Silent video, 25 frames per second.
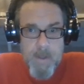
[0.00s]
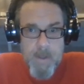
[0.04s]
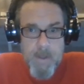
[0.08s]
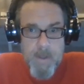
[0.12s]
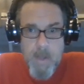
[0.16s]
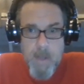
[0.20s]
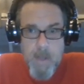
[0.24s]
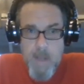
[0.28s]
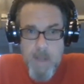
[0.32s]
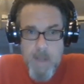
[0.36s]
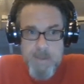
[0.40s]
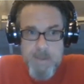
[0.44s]

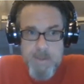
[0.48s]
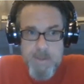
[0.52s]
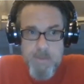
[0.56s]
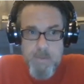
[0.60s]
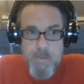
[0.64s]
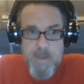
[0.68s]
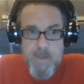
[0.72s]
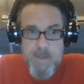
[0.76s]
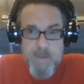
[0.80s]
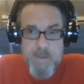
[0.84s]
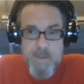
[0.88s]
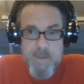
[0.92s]
cause the
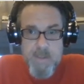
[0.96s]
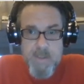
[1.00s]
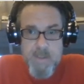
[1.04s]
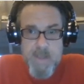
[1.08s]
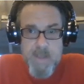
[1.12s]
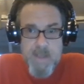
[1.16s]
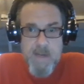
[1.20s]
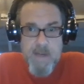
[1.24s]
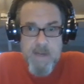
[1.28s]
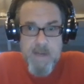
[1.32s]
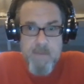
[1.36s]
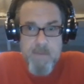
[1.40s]
rest of the
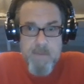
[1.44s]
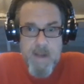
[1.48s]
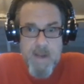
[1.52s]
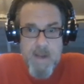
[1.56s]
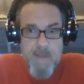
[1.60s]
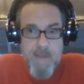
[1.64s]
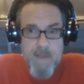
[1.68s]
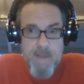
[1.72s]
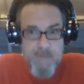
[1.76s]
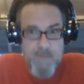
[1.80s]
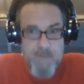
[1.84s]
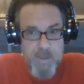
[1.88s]
team to
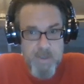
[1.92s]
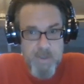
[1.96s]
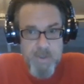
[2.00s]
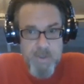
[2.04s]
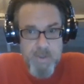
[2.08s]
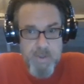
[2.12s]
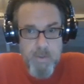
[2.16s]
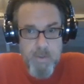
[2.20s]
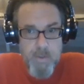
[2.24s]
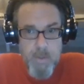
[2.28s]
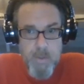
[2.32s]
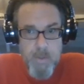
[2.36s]
have an
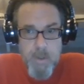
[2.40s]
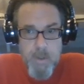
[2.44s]
issue.